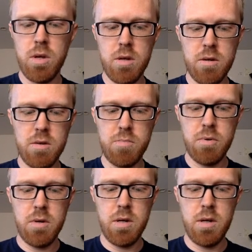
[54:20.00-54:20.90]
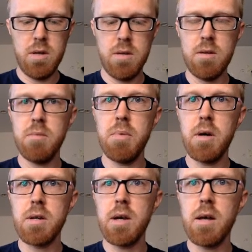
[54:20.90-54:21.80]
Just put a
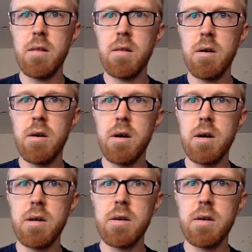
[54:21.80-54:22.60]
debug.log.